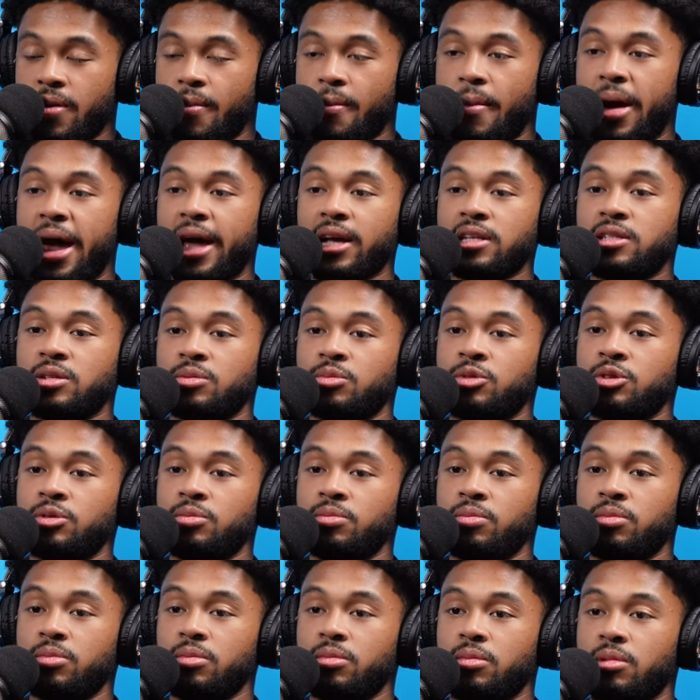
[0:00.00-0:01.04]

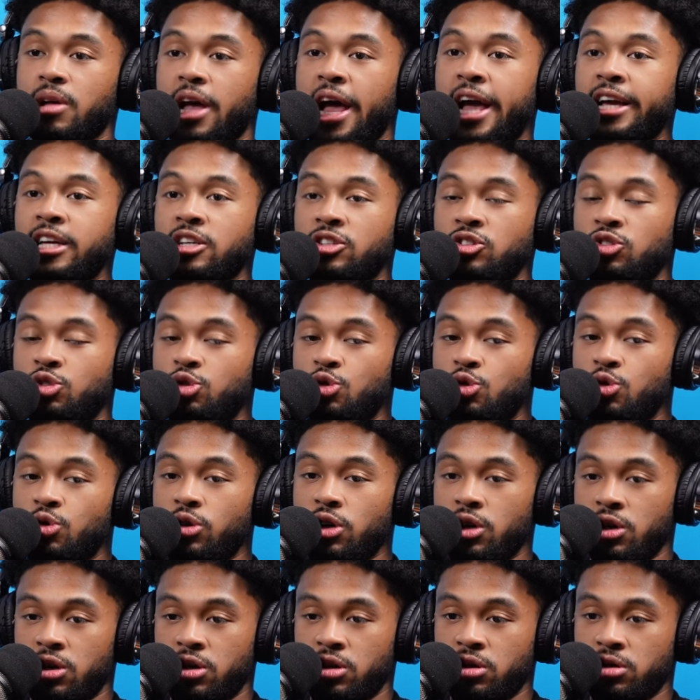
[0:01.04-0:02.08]
maximum I could do
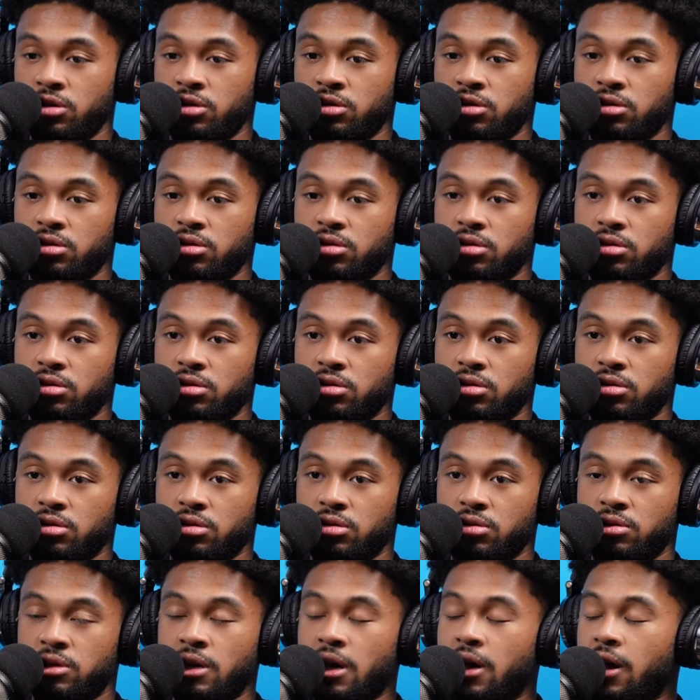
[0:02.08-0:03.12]
is
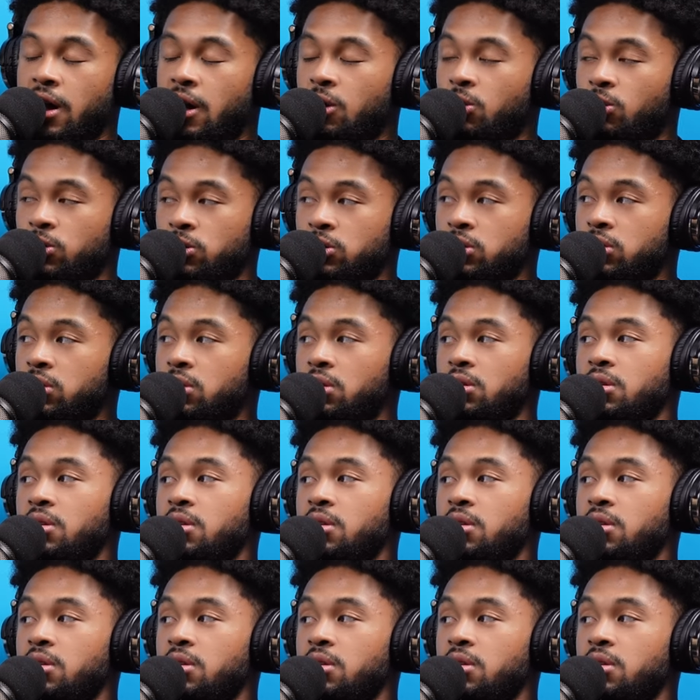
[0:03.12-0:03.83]
ten hours.